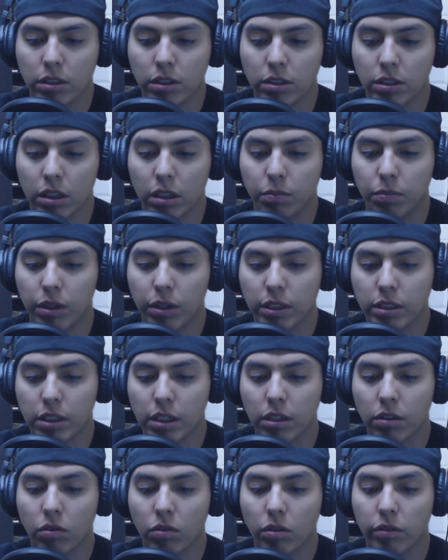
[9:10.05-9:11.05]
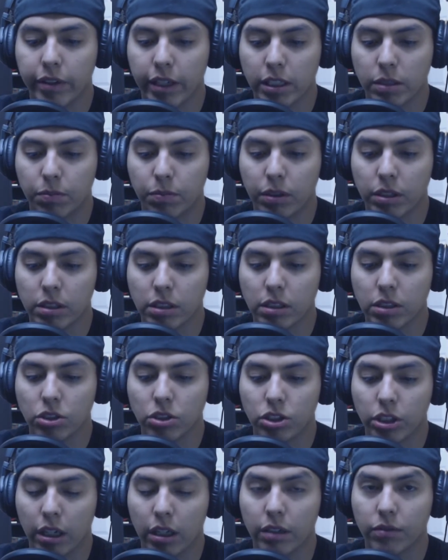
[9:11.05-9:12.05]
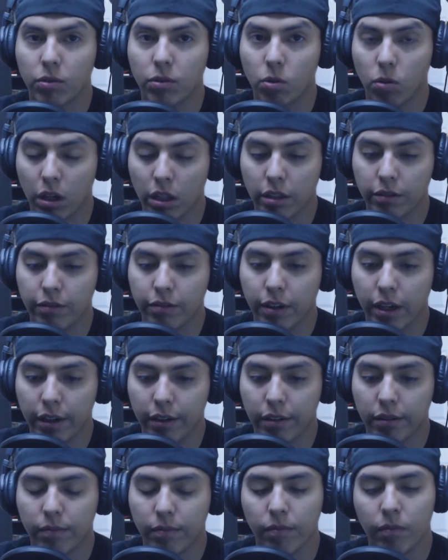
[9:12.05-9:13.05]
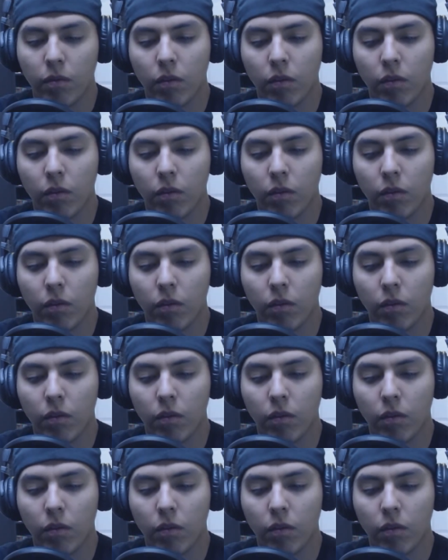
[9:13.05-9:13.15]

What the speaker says: until a President or Vice President shall have qualified.